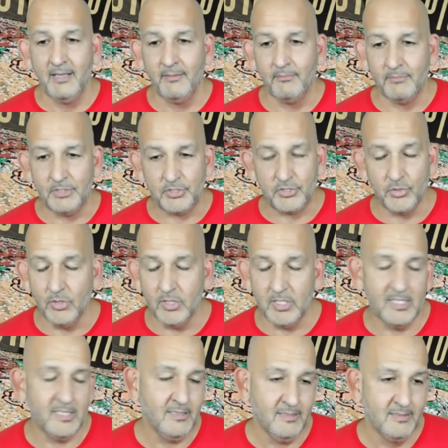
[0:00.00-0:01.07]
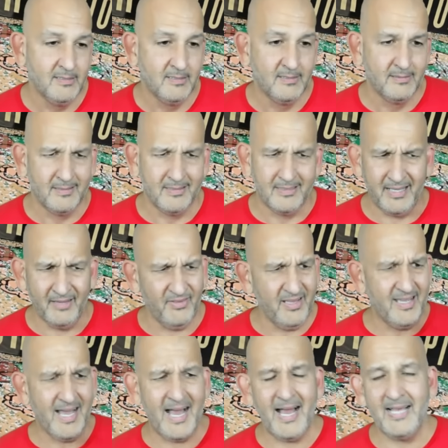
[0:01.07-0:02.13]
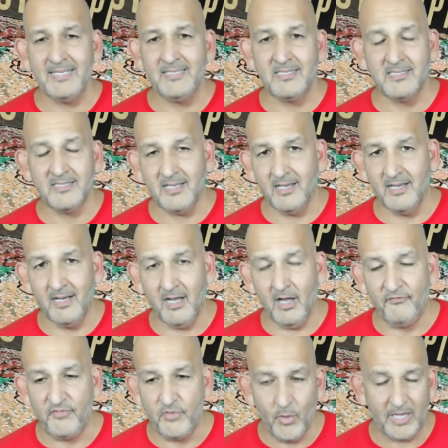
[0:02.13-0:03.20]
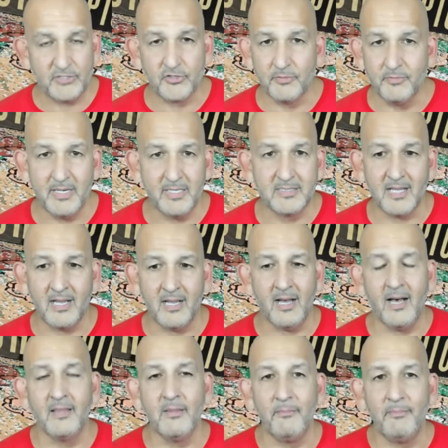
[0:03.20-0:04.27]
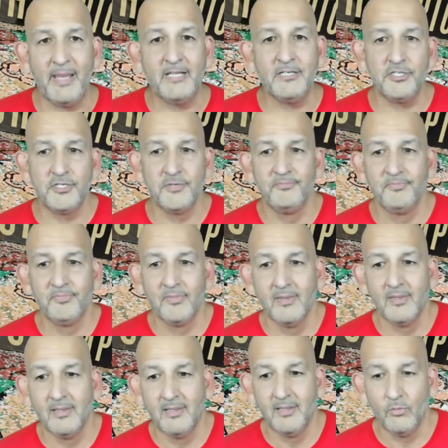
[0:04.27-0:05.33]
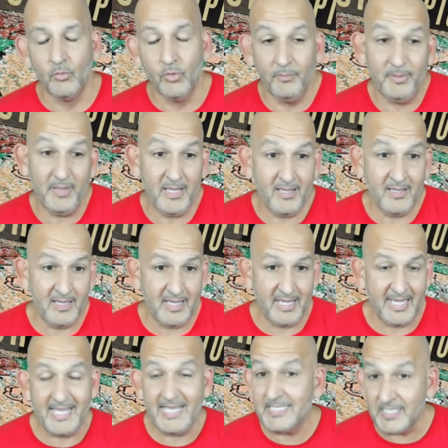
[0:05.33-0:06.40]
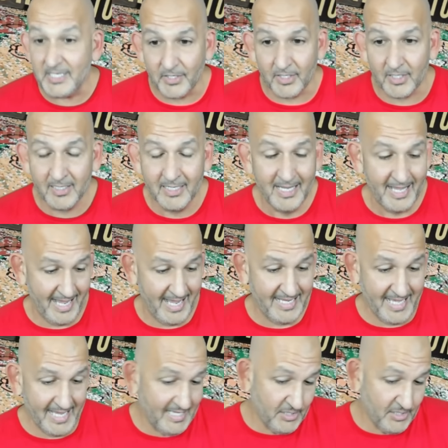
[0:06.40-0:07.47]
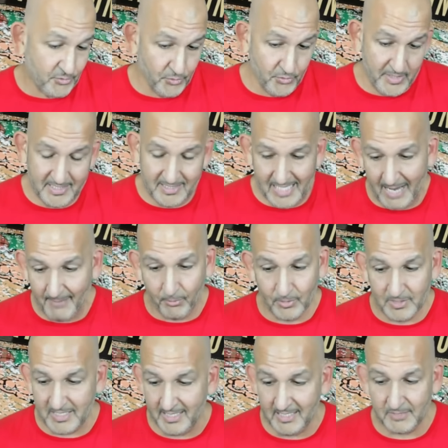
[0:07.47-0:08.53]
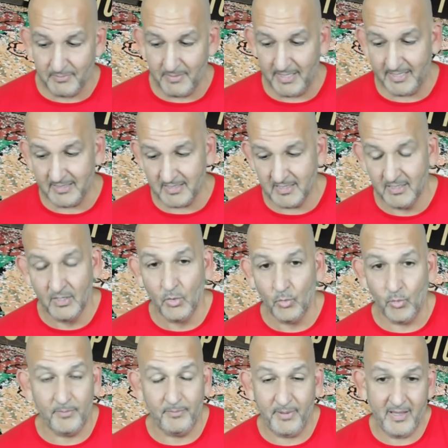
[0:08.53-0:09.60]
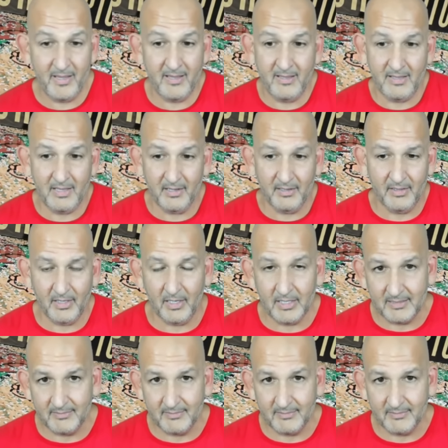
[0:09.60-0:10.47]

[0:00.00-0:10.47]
Mazzulla giving guys uh, a few extra minutes on, on the bench will be easier, and getting through these non Porzingis minutes would be uh,